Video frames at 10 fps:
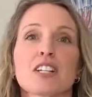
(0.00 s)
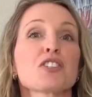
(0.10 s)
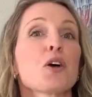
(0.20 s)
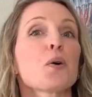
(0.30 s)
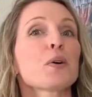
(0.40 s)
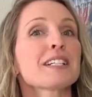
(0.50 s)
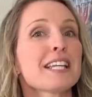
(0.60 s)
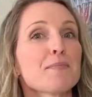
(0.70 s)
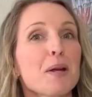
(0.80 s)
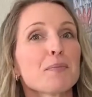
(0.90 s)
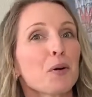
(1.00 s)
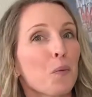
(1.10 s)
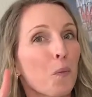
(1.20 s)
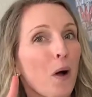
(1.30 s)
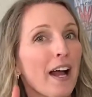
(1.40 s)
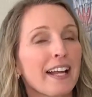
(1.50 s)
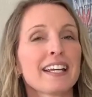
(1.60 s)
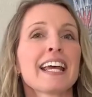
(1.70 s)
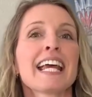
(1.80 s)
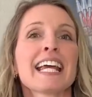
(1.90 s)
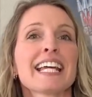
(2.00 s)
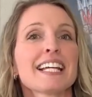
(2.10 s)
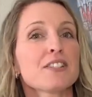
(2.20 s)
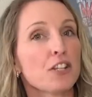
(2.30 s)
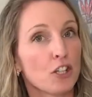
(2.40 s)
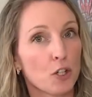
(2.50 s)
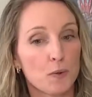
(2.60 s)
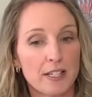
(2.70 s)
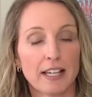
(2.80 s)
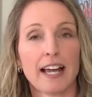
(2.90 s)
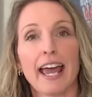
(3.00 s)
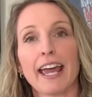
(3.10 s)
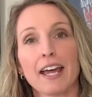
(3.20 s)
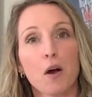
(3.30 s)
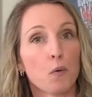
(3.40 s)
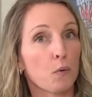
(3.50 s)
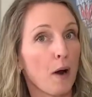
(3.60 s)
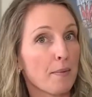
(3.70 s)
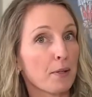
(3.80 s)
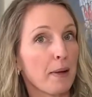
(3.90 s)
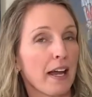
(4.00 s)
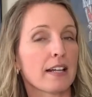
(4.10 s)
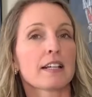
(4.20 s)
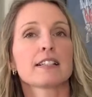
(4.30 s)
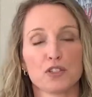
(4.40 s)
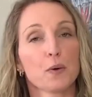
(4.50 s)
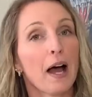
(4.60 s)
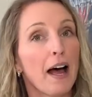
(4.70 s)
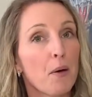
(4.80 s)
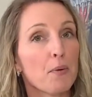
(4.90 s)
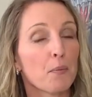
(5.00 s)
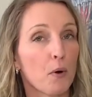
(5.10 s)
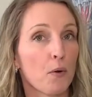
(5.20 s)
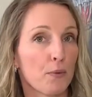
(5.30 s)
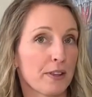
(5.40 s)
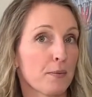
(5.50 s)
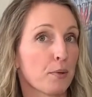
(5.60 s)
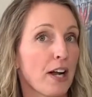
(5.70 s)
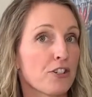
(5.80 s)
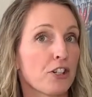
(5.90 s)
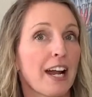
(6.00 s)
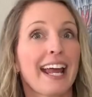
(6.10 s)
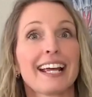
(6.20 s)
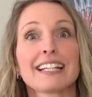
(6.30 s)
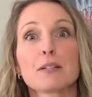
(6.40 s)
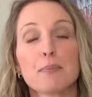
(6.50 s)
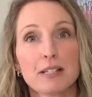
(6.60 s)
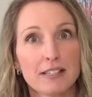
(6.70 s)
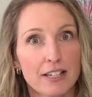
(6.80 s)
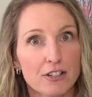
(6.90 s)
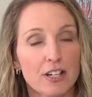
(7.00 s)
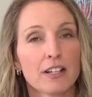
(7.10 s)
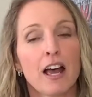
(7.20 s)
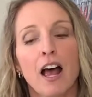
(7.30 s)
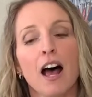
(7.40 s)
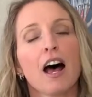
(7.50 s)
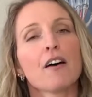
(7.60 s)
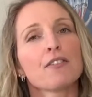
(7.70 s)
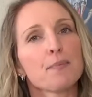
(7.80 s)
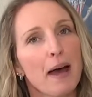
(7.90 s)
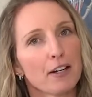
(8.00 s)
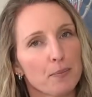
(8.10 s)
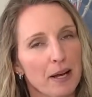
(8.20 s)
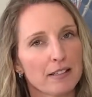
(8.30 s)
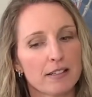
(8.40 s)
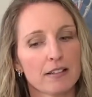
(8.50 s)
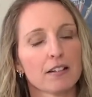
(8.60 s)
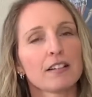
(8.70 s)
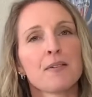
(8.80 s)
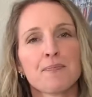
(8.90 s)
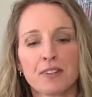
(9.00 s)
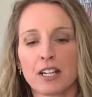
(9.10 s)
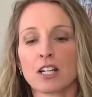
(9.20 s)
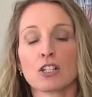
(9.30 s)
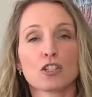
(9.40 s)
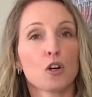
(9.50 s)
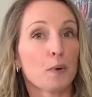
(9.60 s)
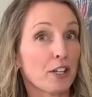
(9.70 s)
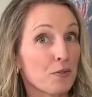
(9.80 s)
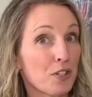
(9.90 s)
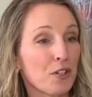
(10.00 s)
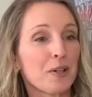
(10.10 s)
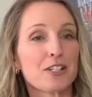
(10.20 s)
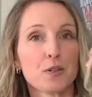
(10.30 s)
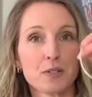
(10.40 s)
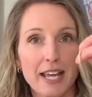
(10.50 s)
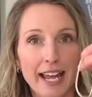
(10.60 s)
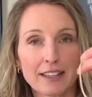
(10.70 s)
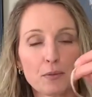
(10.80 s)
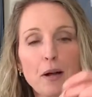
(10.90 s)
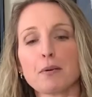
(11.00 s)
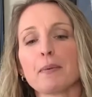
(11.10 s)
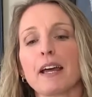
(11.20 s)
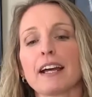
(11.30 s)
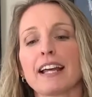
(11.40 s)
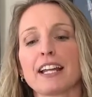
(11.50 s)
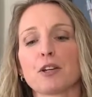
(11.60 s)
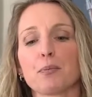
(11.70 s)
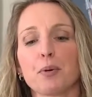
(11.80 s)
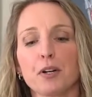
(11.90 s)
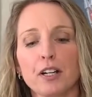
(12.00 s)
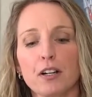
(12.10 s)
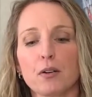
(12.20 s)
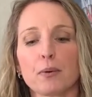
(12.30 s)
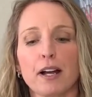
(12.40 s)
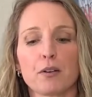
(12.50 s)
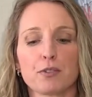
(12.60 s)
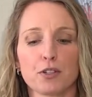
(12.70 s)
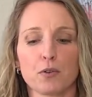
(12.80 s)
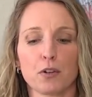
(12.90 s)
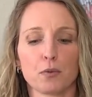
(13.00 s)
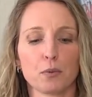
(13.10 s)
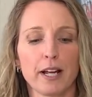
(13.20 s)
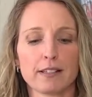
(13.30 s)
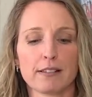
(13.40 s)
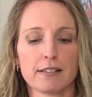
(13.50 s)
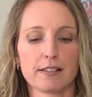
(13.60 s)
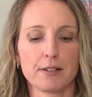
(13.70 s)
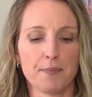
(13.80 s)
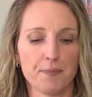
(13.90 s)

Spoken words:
So tip number 1 is using a rubber band to help both with the pressure and the position of the pen or pencil. So what you do is you take the rubber band and you put it around your wrist.